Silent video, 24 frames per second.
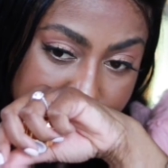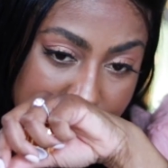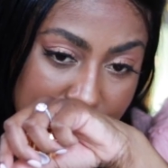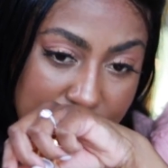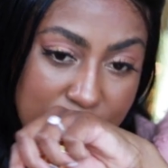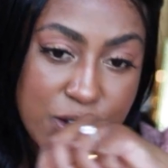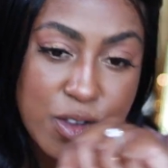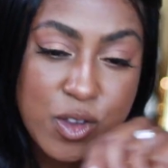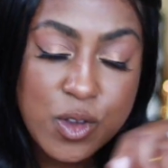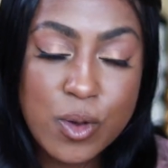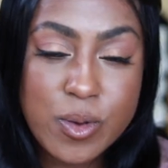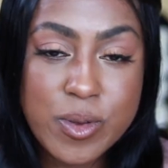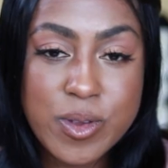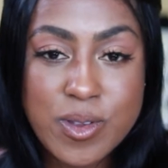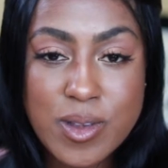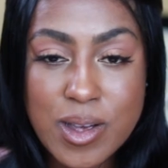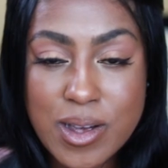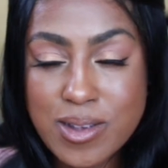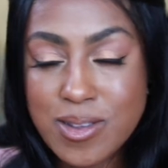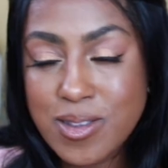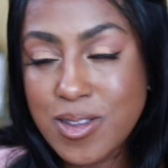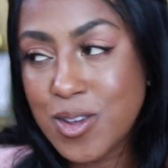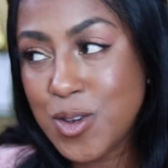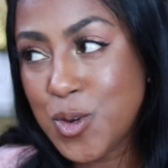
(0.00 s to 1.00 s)
is so
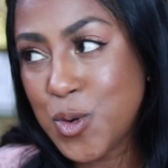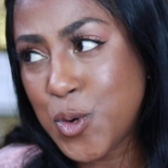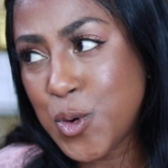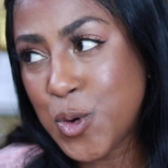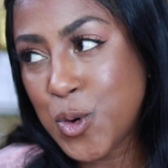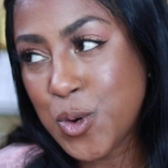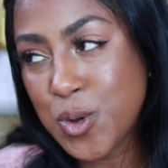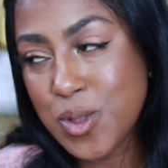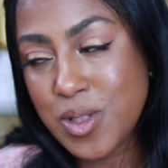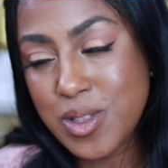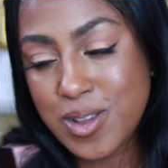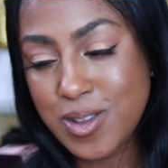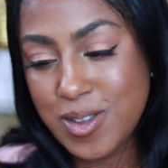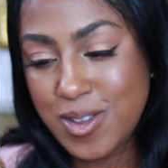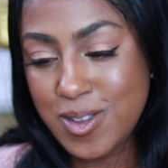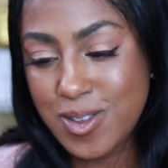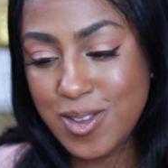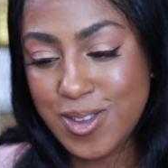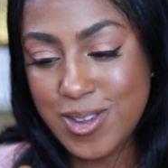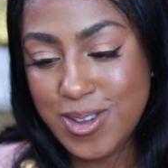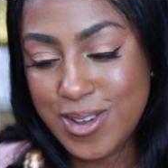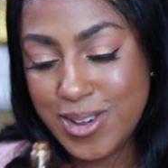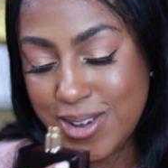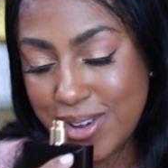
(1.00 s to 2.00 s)
sexy. Oh, this
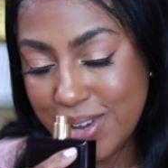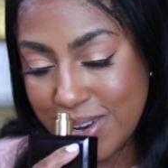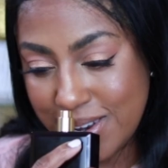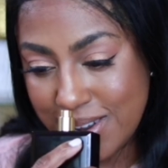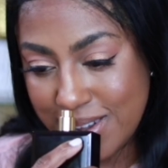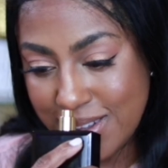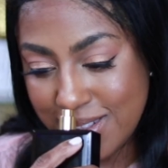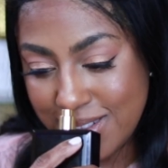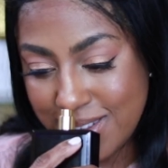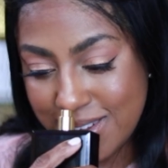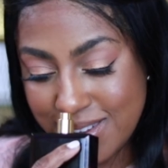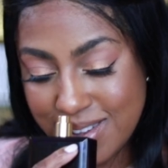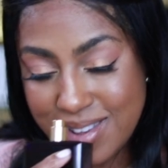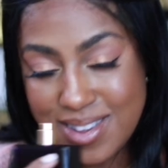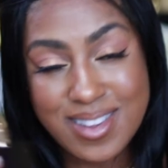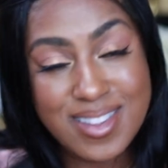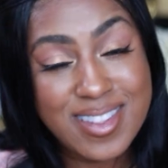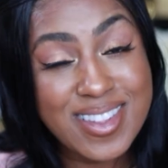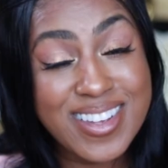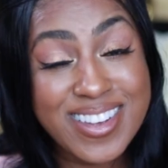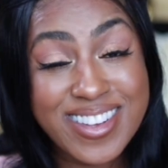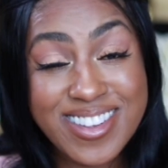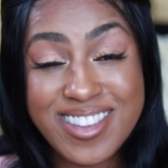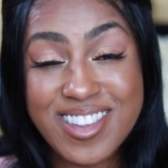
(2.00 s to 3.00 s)
is good. This
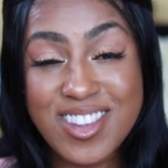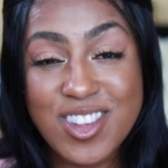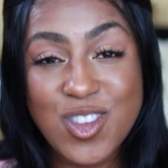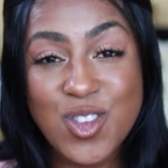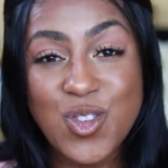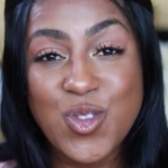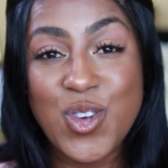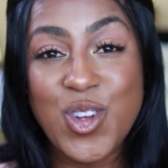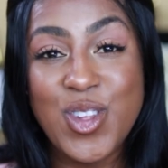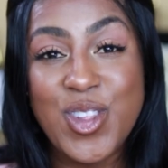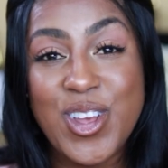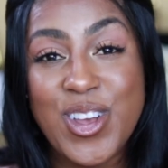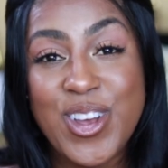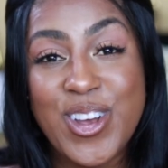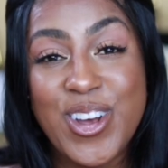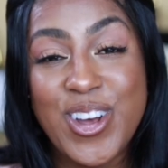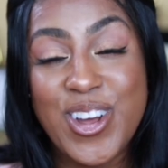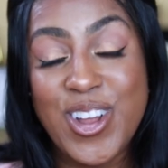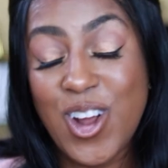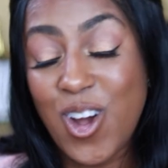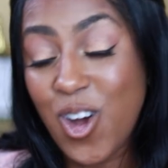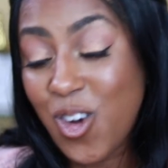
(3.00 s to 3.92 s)
this is really good.